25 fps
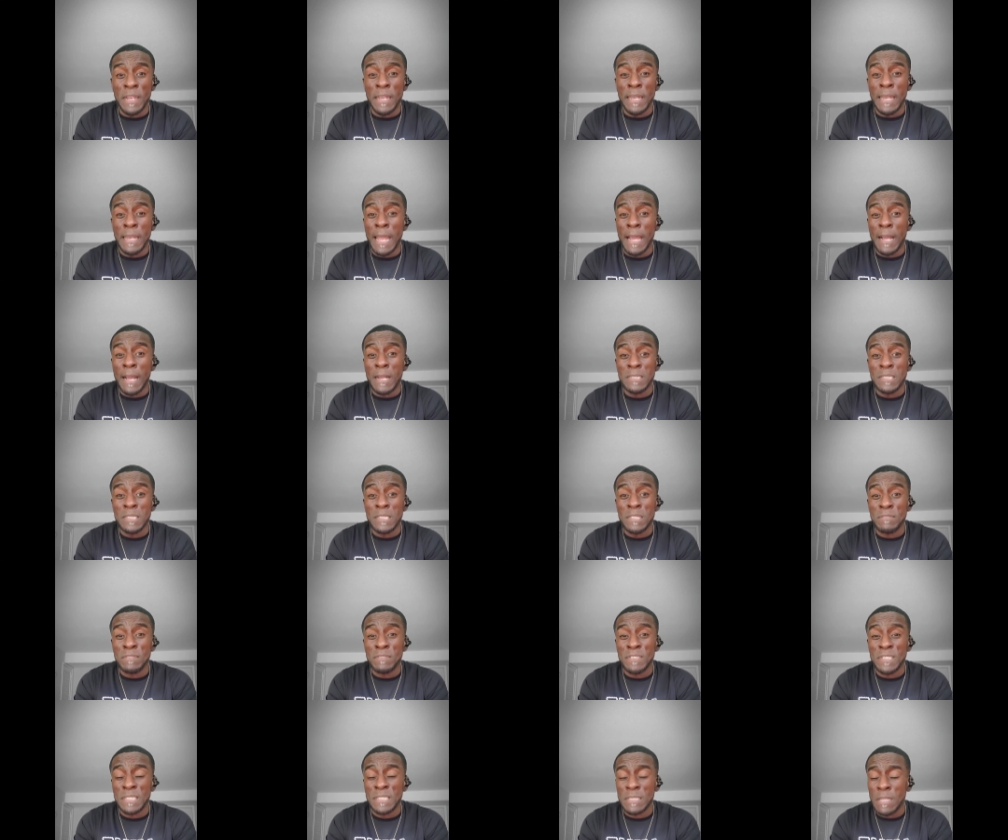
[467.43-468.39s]

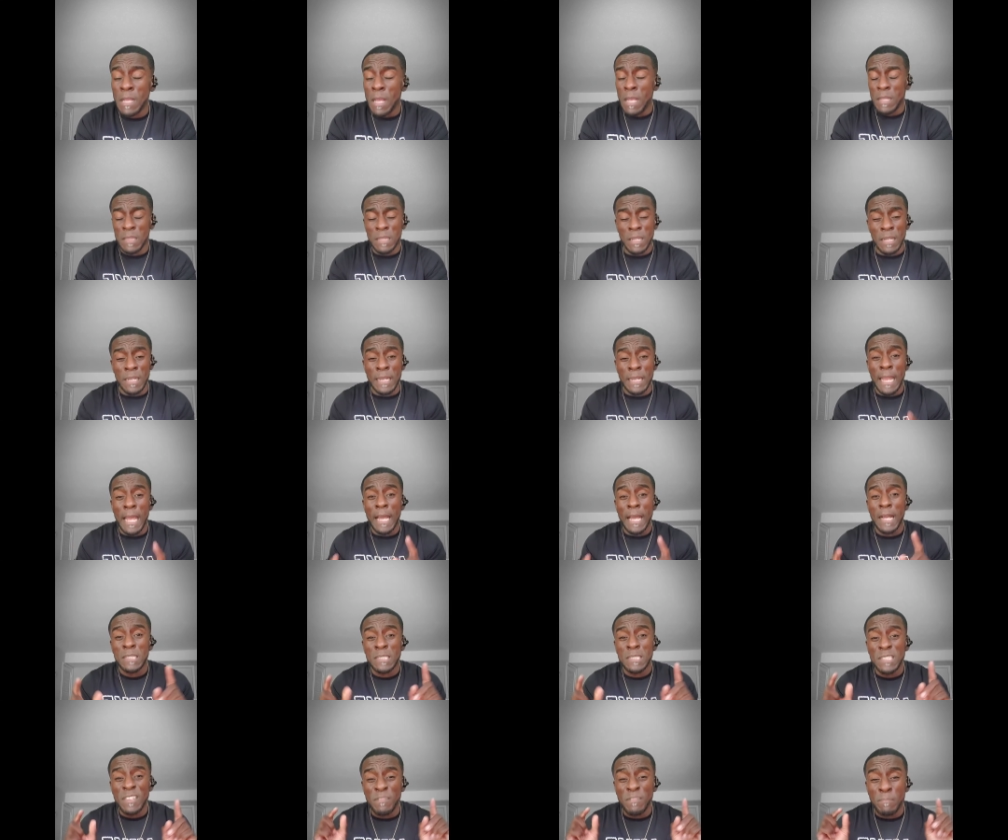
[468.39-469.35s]

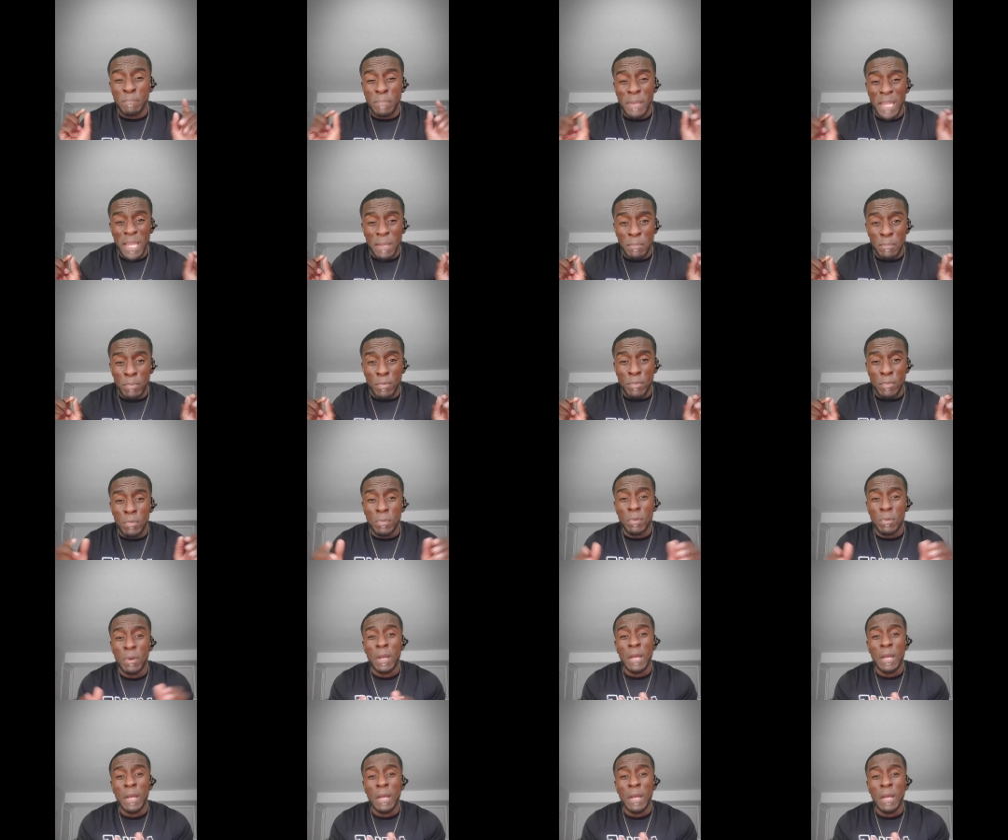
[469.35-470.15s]
negative people